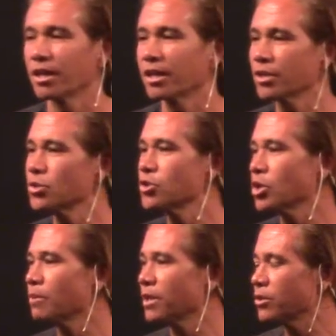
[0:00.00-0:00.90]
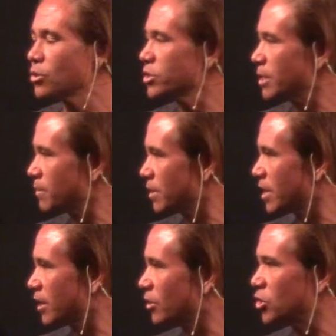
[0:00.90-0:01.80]
Guess who showed up on my doorstep in
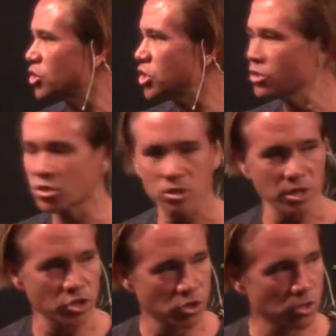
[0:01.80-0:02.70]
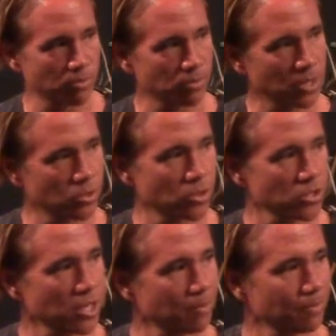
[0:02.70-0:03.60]
that girl? Jesus Christ showed up on my
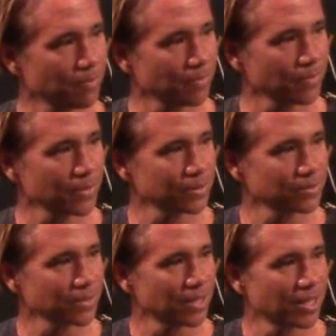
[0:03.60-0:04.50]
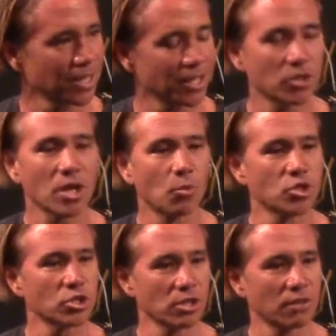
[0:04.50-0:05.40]
doorstep. He goes, I
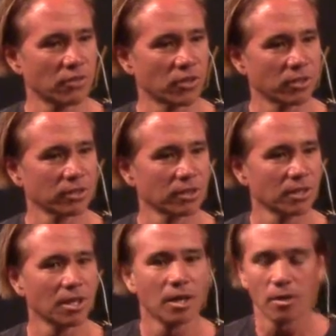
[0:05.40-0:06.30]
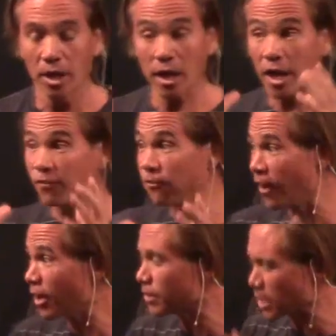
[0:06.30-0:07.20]
want you to love her. And I fought him.